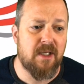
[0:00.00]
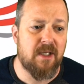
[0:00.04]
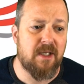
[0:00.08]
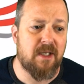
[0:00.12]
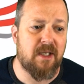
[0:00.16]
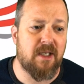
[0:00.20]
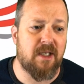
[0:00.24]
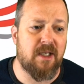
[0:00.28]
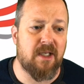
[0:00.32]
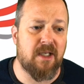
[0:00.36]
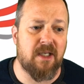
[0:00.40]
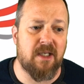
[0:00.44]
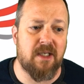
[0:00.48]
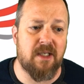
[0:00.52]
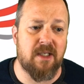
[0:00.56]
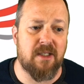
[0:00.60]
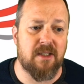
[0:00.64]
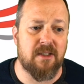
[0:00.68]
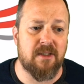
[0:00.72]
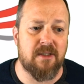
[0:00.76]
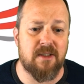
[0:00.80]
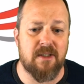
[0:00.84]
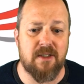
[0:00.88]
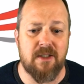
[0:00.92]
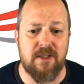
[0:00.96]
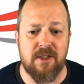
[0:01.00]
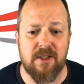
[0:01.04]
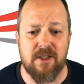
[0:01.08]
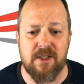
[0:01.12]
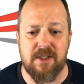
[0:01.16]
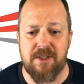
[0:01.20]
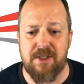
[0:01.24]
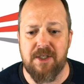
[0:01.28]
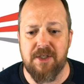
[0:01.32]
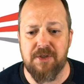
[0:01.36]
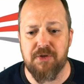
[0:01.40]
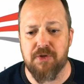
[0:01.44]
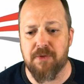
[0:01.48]
And the
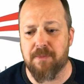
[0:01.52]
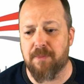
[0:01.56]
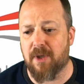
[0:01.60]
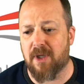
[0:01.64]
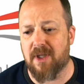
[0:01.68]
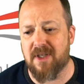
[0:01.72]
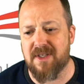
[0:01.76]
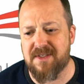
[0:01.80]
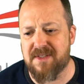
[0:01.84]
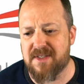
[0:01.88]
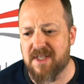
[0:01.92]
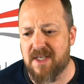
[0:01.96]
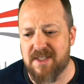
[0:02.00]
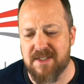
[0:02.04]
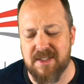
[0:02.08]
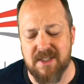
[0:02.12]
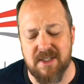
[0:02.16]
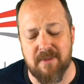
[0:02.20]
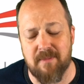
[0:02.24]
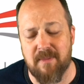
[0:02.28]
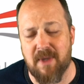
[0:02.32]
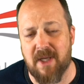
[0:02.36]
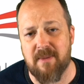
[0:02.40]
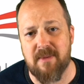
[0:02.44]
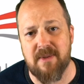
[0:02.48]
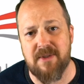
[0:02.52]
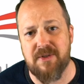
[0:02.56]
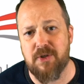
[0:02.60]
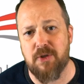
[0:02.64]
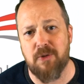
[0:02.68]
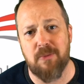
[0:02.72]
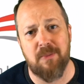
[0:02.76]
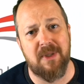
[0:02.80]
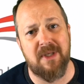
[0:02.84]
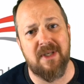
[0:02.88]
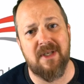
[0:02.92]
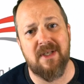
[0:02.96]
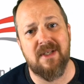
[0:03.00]
conditioner probably stays in maybe 2
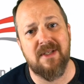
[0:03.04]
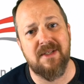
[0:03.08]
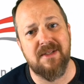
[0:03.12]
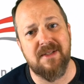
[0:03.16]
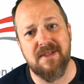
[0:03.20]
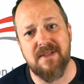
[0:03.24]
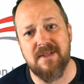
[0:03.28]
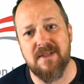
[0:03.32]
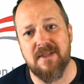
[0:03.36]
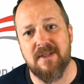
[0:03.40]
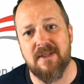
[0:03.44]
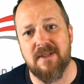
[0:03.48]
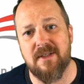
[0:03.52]
minutes.